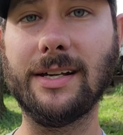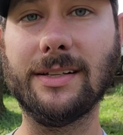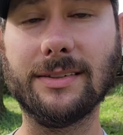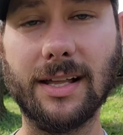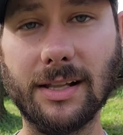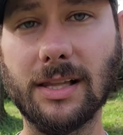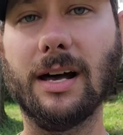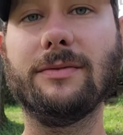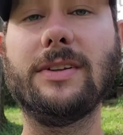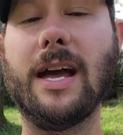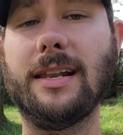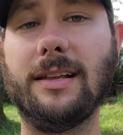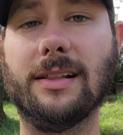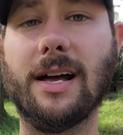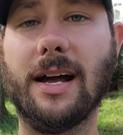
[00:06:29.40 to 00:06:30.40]
they love
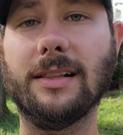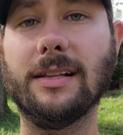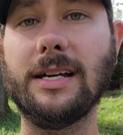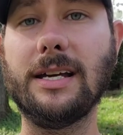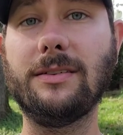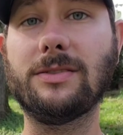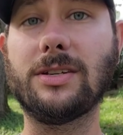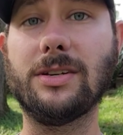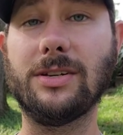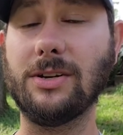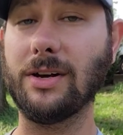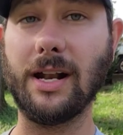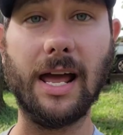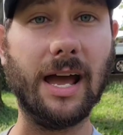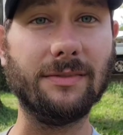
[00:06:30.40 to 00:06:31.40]
dandelion leaves. You're
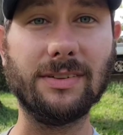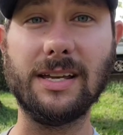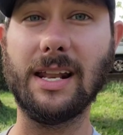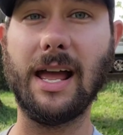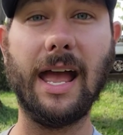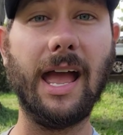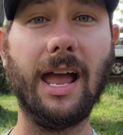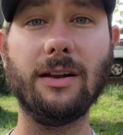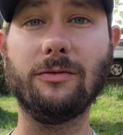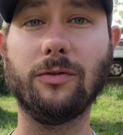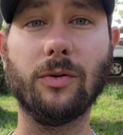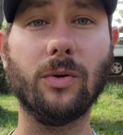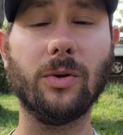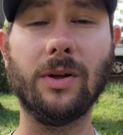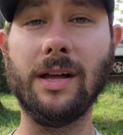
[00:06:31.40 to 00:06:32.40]
going to have to get a
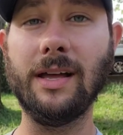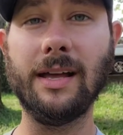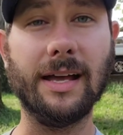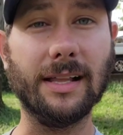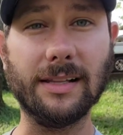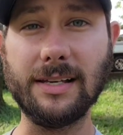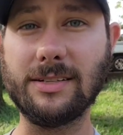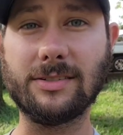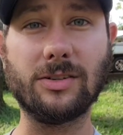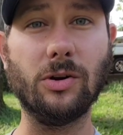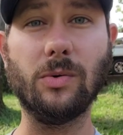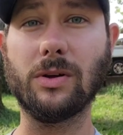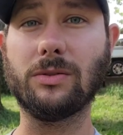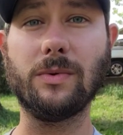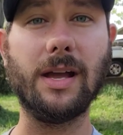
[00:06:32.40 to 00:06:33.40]
handful, at least two
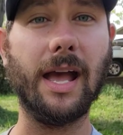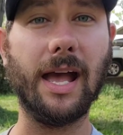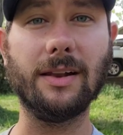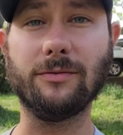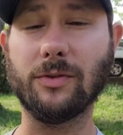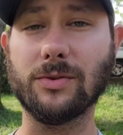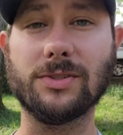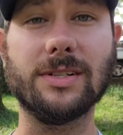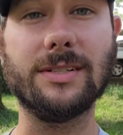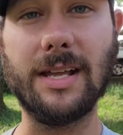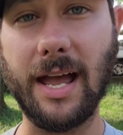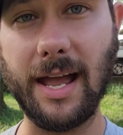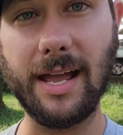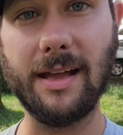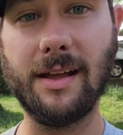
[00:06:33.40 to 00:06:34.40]
or three handfuls a
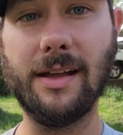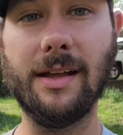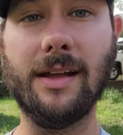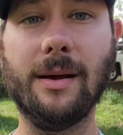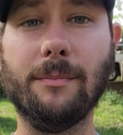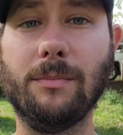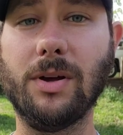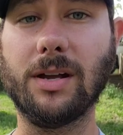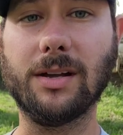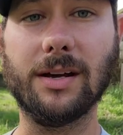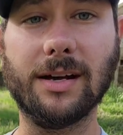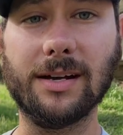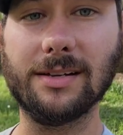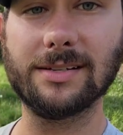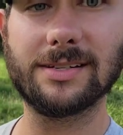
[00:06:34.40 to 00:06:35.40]
day
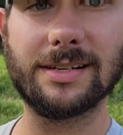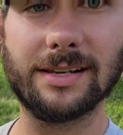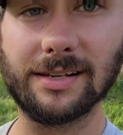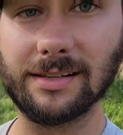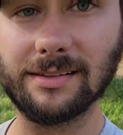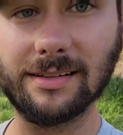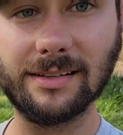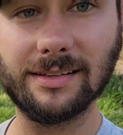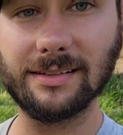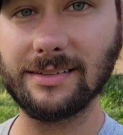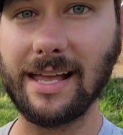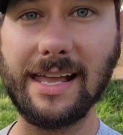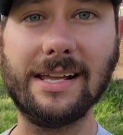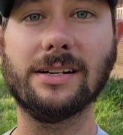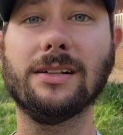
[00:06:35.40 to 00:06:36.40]
because
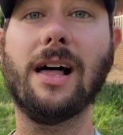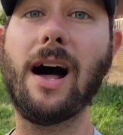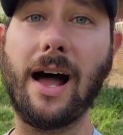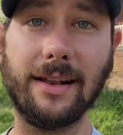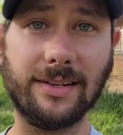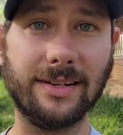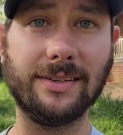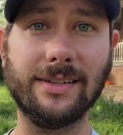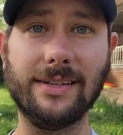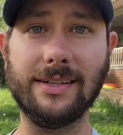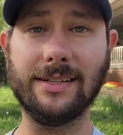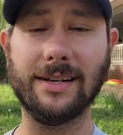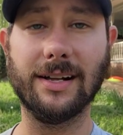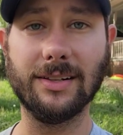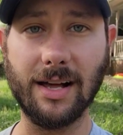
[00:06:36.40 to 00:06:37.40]
they eat a lot,
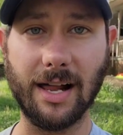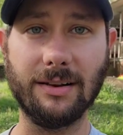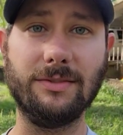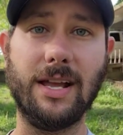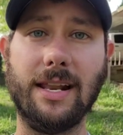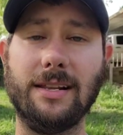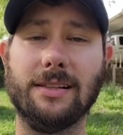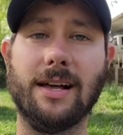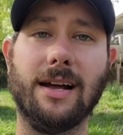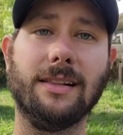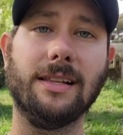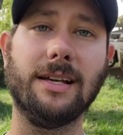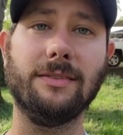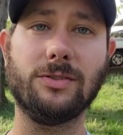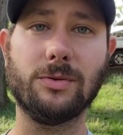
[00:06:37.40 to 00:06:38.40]
a lot of dandelion
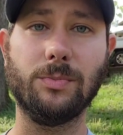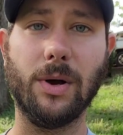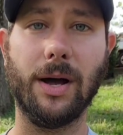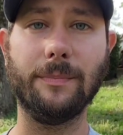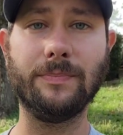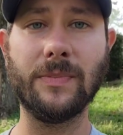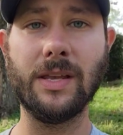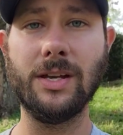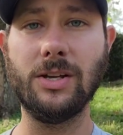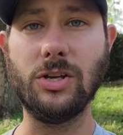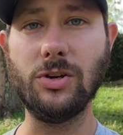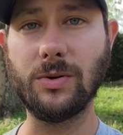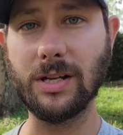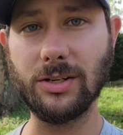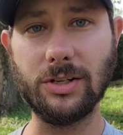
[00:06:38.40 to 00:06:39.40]
leaves. But
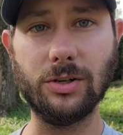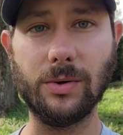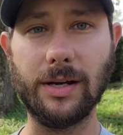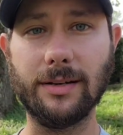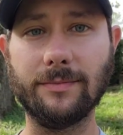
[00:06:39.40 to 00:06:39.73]
you can do it.